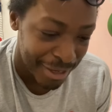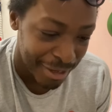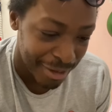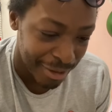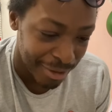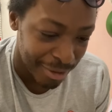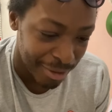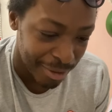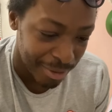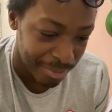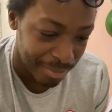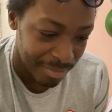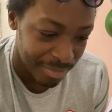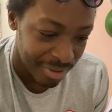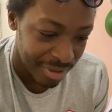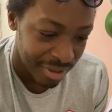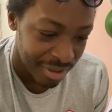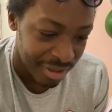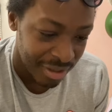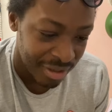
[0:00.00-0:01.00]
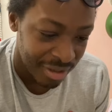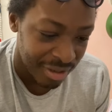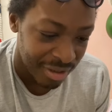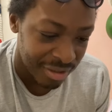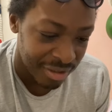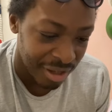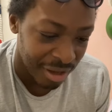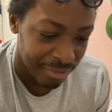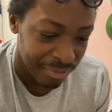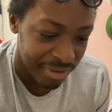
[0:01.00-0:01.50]
I
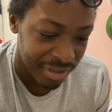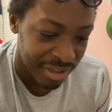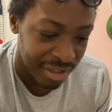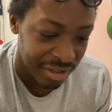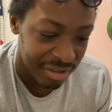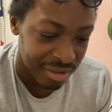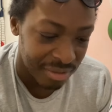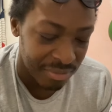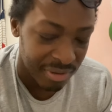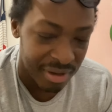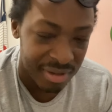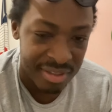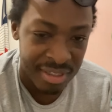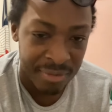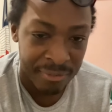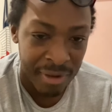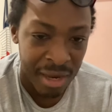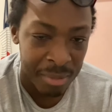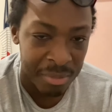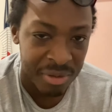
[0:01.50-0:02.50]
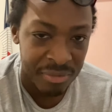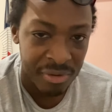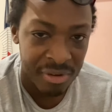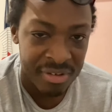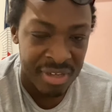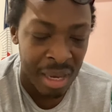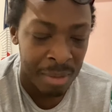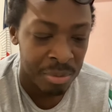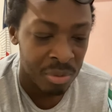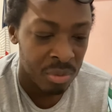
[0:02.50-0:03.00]
don't think London is very famous for its
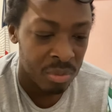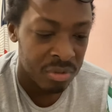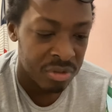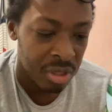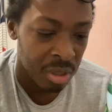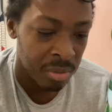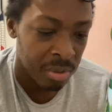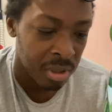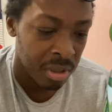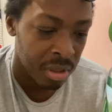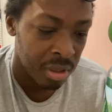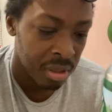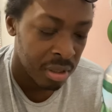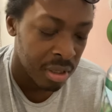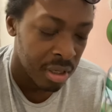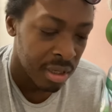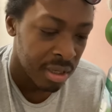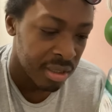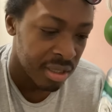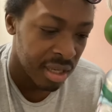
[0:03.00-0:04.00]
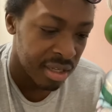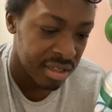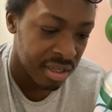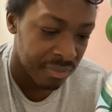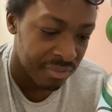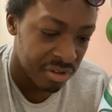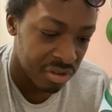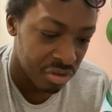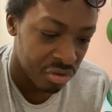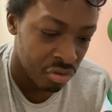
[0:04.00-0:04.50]
apples, so let's give
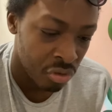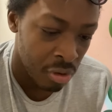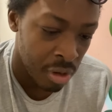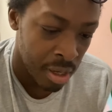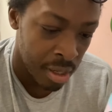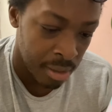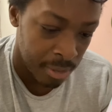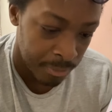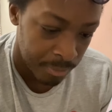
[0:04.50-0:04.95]
this a try.